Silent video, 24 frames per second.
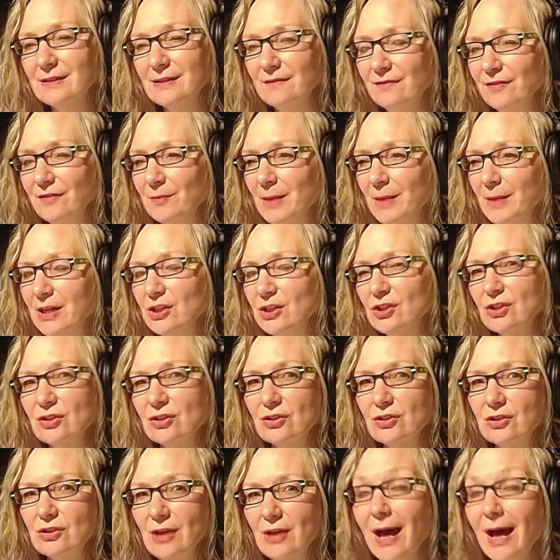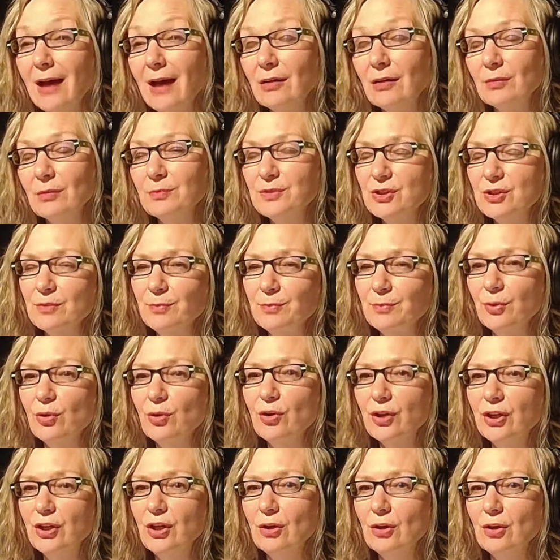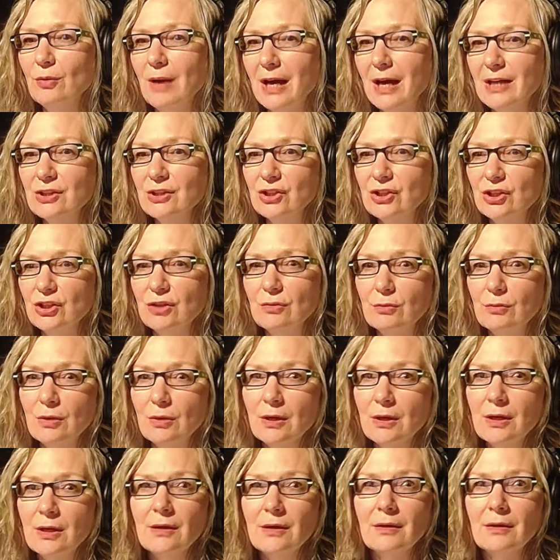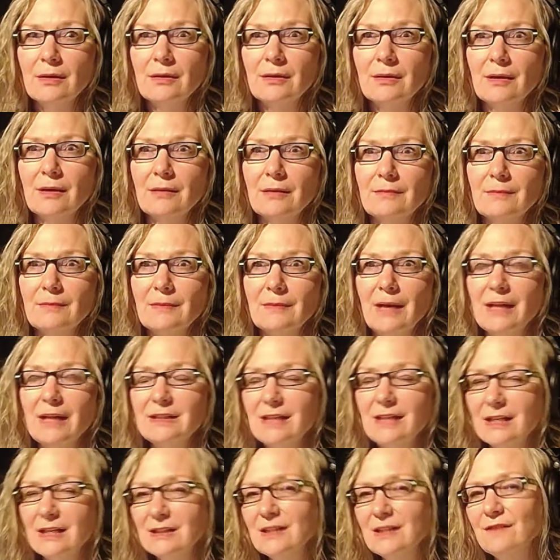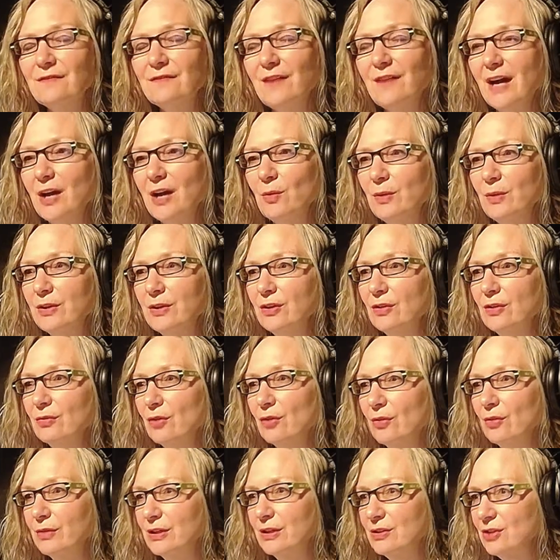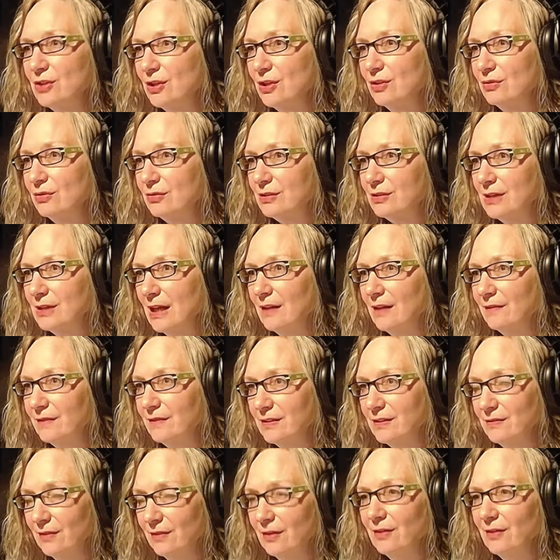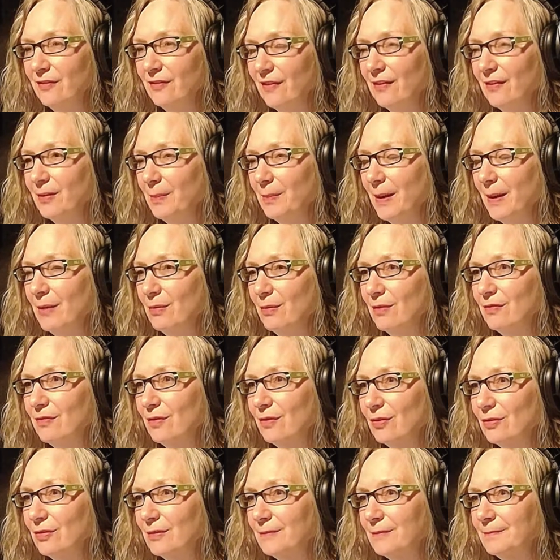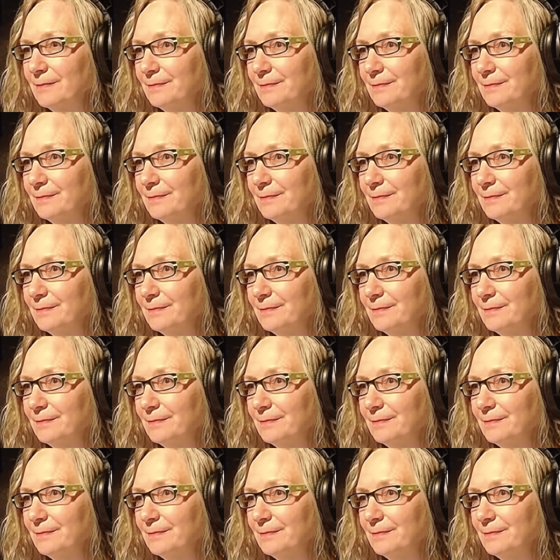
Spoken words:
information to help support you as you identify with your own internal self, is very, very powerful.